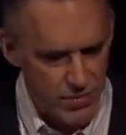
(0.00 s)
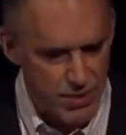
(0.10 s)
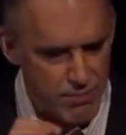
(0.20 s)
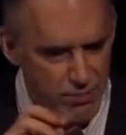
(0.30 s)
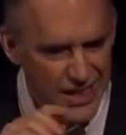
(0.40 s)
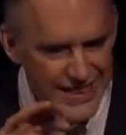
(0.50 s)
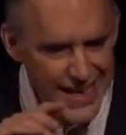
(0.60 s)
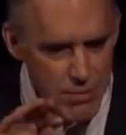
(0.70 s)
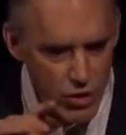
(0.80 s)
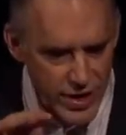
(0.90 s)
the
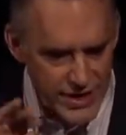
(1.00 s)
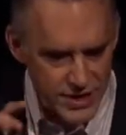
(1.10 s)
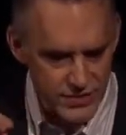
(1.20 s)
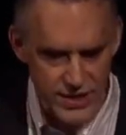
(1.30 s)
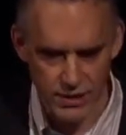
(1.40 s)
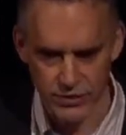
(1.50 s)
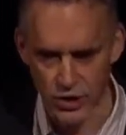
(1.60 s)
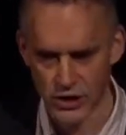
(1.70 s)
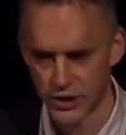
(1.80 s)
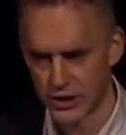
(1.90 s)
glimmerings of
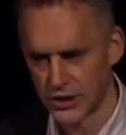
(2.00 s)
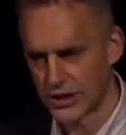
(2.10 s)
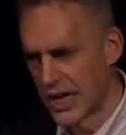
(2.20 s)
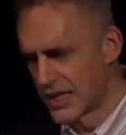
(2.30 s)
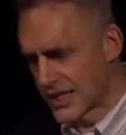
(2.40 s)
self-consciousness.